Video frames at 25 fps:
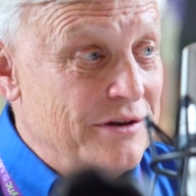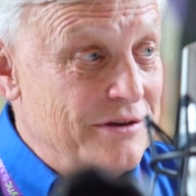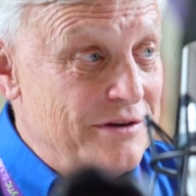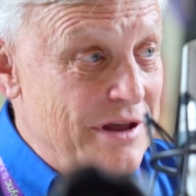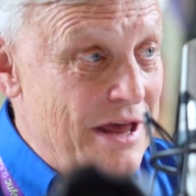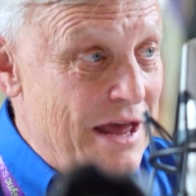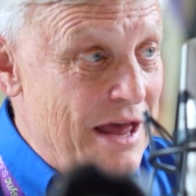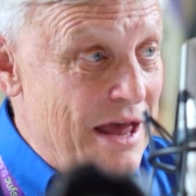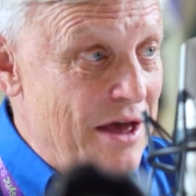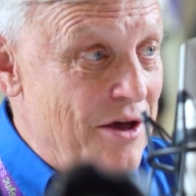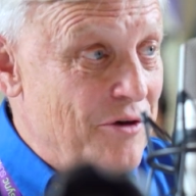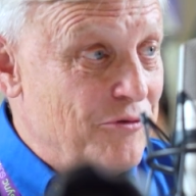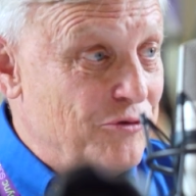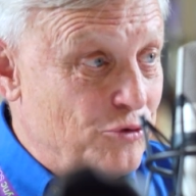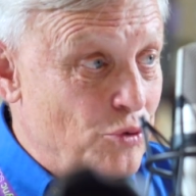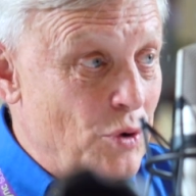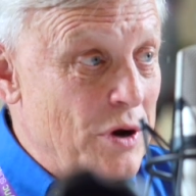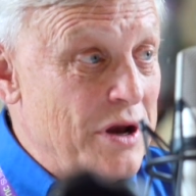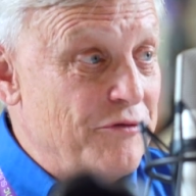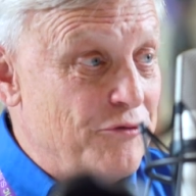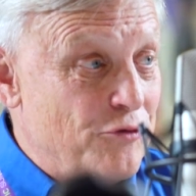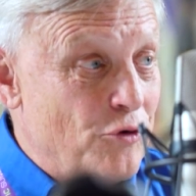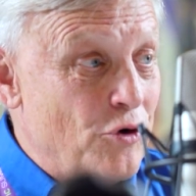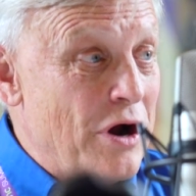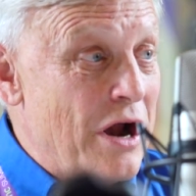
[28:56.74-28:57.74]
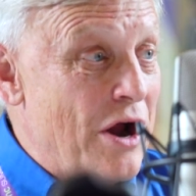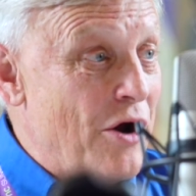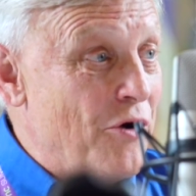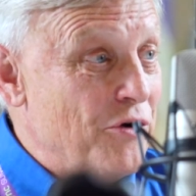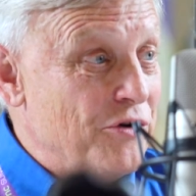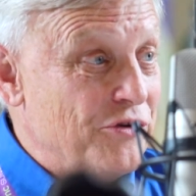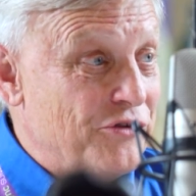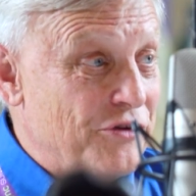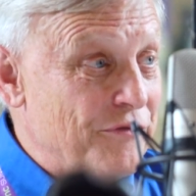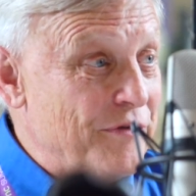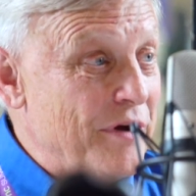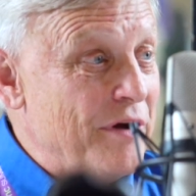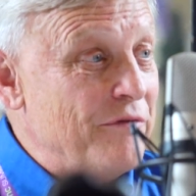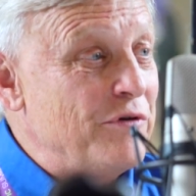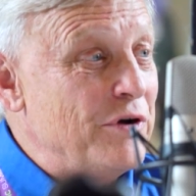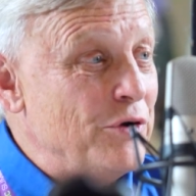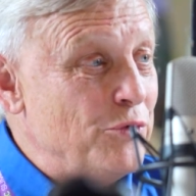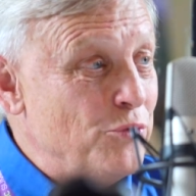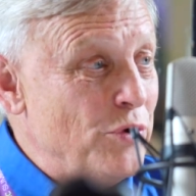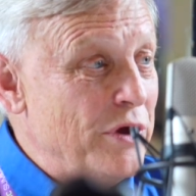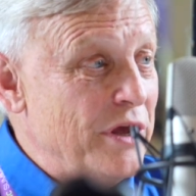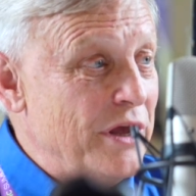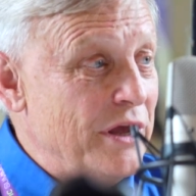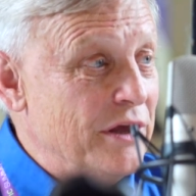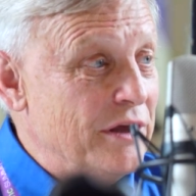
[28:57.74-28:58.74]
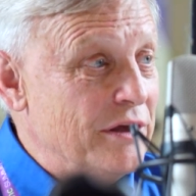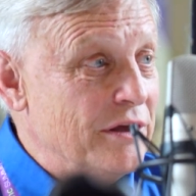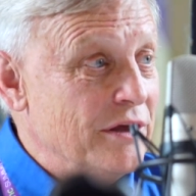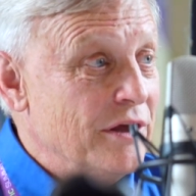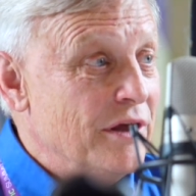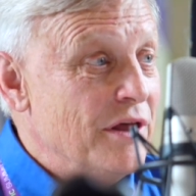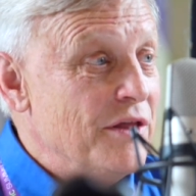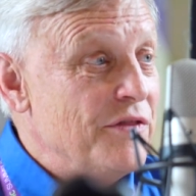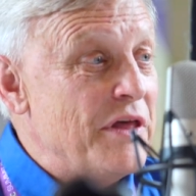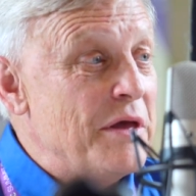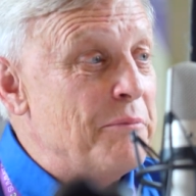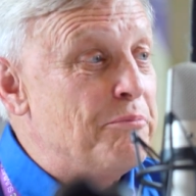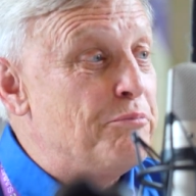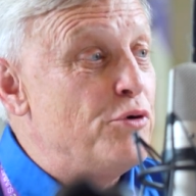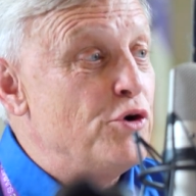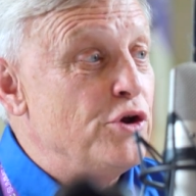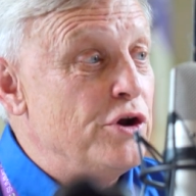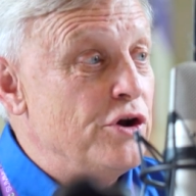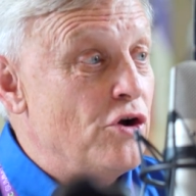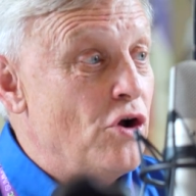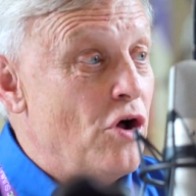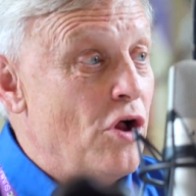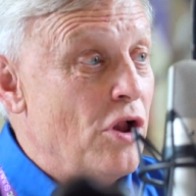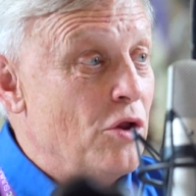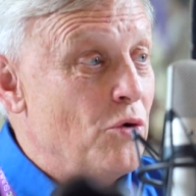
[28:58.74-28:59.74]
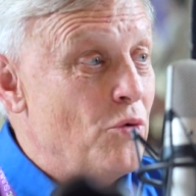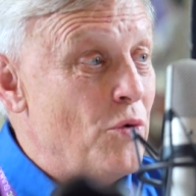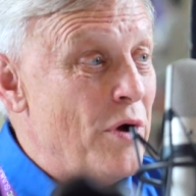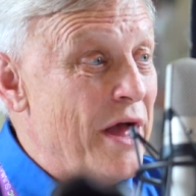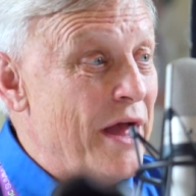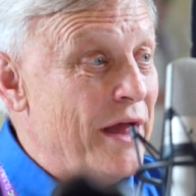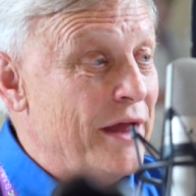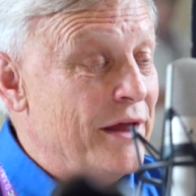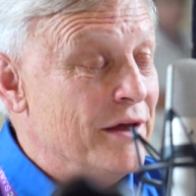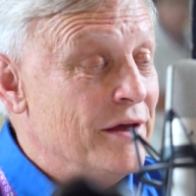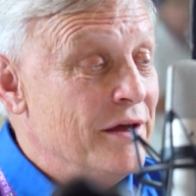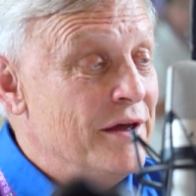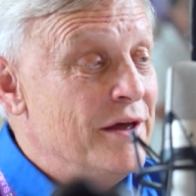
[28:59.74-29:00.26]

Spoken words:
day, 24 hours of every week, they put it all away.